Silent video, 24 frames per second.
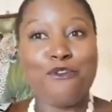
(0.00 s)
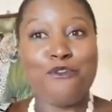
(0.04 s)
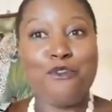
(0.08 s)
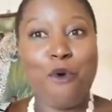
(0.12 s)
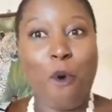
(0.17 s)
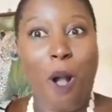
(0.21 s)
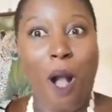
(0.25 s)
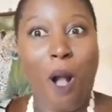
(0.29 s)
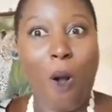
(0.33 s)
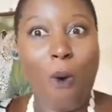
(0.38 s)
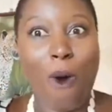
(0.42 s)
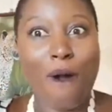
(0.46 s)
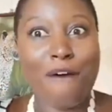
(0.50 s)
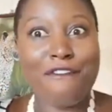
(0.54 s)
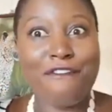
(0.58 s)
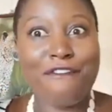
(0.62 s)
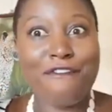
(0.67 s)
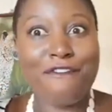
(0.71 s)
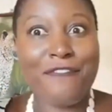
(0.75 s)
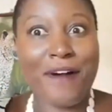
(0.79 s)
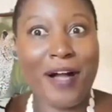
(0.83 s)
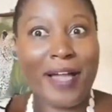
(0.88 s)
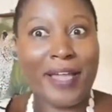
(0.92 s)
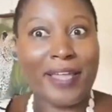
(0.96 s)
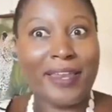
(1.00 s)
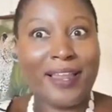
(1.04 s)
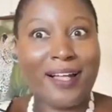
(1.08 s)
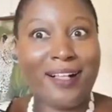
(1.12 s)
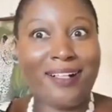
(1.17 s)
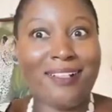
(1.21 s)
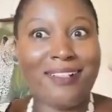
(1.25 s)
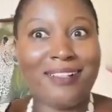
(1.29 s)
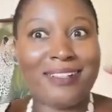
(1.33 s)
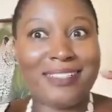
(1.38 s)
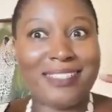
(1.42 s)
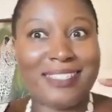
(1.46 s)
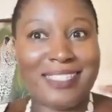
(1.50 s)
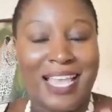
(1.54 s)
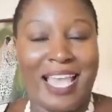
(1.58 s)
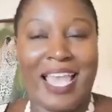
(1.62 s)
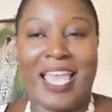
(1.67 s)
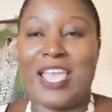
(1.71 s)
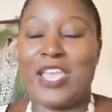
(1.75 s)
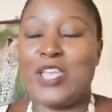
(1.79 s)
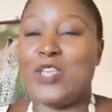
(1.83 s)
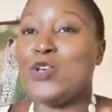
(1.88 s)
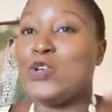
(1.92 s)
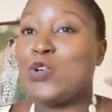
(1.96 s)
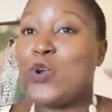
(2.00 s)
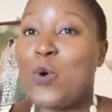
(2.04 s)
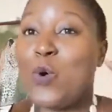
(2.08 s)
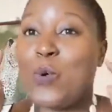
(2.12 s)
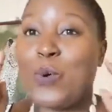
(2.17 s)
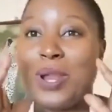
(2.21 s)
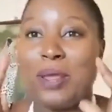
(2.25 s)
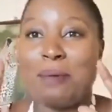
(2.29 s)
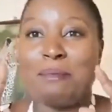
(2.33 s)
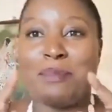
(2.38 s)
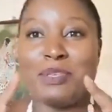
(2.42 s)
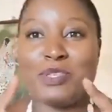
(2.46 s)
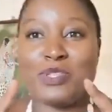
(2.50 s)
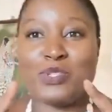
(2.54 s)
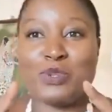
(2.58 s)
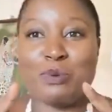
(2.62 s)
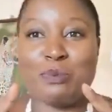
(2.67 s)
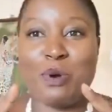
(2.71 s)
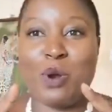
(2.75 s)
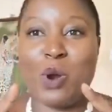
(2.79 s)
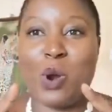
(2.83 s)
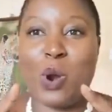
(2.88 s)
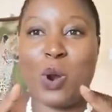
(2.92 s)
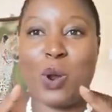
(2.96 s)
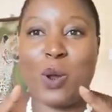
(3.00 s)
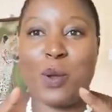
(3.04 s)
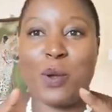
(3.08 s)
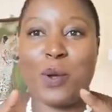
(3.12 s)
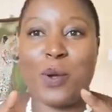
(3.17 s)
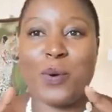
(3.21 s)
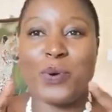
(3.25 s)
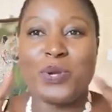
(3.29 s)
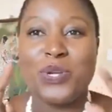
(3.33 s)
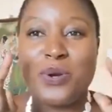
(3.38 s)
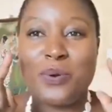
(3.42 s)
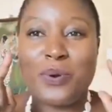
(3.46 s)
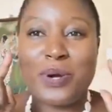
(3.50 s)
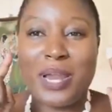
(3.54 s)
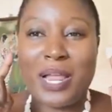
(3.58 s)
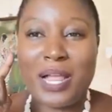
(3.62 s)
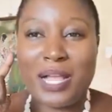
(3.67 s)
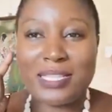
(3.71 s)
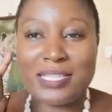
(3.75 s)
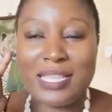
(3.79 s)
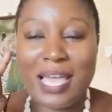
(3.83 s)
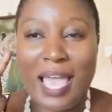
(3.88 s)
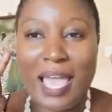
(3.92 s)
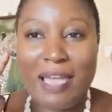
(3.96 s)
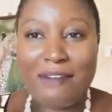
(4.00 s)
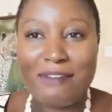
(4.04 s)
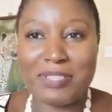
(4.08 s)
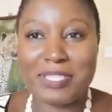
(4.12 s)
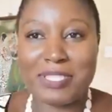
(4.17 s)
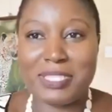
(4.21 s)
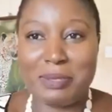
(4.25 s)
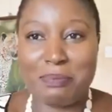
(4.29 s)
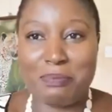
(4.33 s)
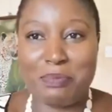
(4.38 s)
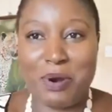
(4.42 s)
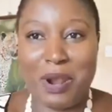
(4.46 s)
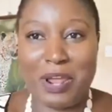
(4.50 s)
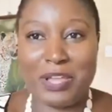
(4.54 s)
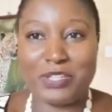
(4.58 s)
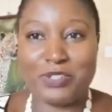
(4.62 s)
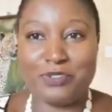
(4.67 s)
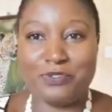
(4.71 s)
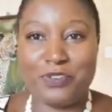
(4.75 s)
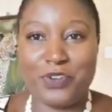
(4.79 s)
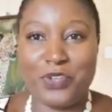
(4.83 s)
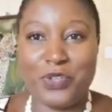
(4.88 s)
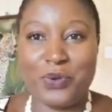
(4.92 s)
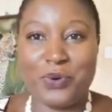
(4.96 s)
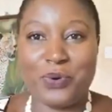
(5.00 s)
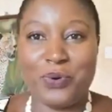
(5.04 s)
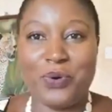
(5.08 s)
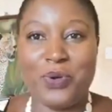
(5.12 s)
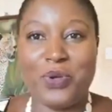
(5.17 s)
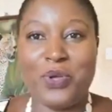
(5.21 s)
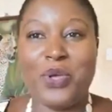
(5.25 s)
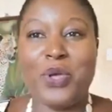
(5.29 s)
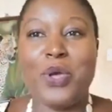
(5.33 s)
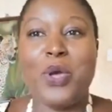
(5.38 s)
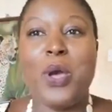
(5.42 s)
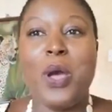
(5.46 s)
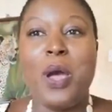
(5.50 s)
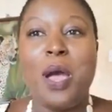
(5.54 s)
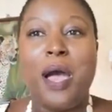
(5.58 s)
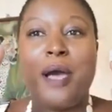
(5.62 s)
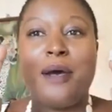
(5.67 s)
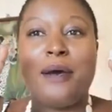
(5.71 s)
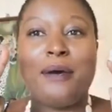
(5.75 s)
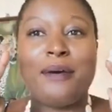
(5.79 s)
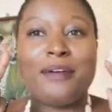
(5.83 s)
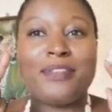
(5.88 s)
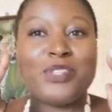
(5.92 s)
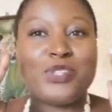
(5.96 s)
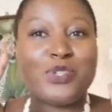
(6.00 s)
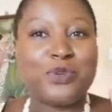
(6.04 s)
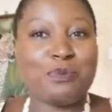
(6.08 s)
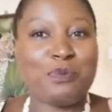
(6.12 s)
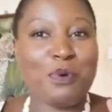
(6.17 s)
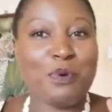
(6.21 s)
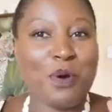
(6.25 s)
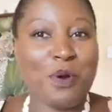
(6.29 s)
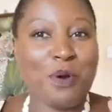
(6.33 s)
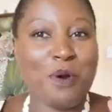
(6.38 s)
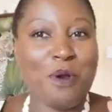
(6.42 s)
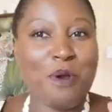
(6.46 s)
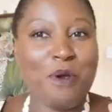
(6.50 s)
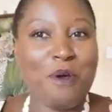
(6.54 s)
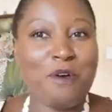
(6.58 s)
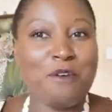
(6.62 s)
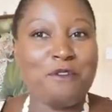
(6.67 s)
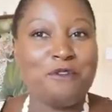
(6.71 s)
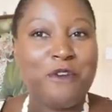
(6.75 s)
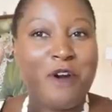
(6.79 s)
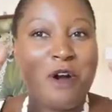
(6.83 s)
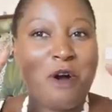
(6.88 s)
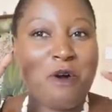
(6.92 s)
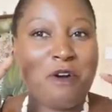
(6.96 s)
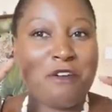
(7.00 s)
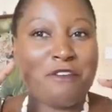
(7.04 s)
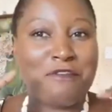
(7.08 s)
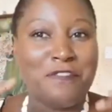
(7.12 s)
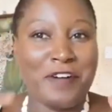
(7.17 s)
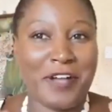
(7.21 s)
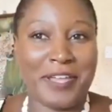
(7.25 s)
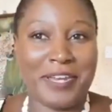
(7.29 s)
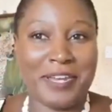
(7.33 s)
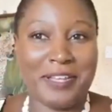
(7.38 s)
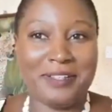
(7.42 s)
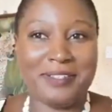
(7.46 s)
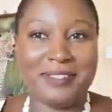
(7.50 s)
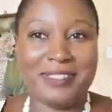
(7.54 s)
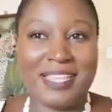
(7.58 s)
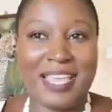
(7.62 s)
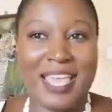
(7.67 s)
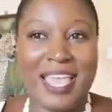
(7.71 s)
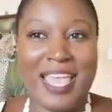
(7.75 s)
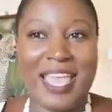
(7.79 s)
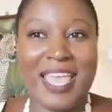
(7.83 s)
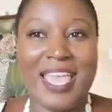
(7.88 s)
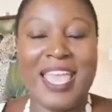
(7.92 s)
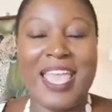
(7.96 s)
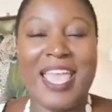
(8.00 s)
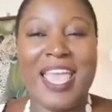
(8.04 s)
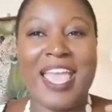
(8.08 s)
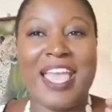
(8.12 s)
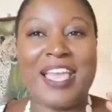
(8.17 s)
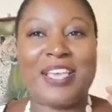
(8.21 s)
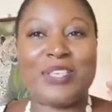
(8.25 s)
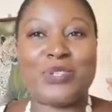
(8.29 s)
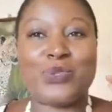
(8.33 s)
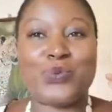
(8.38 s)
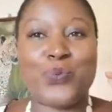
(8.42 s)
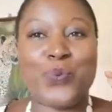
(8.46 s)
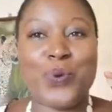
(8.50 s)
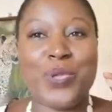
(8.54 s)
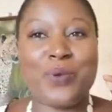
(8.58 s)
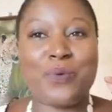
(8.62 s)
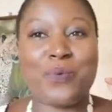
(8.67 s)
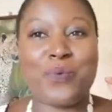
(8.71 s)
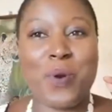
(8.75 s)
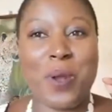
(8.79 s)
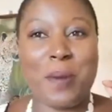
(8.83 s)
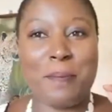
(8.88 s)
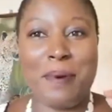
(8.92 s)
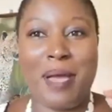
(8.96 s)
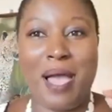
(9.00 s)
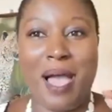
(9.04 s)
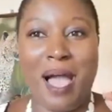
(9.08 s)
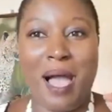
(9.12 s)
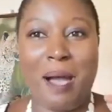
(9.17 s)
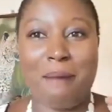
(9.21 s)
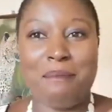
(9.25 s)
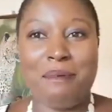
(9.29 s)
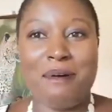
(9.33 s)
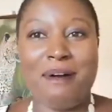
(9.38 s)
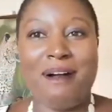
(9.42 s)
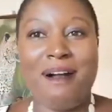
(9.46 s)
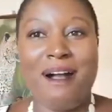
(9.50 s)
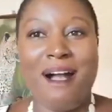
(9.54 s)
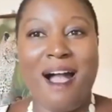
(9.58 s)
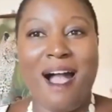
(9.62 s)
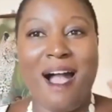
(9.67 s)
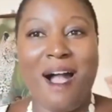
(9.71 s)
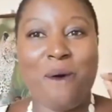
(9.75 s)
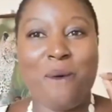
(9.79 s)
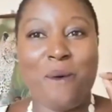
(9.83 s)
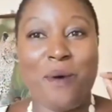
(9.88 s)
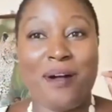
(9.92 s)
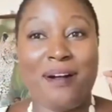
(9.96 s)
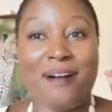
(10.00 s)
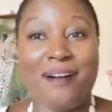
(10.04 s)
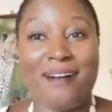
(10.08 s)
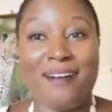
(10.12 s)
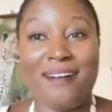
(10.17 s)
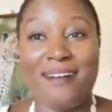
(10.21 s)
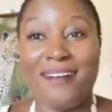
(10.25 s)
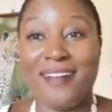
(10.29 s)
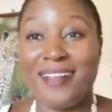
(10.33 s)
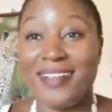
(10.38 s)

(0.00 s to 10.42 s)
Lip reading: for our final day. You don't want to miss tomorrow. We don't want, because I have a surprise for you. Tomorrow for our final day as we wrap up our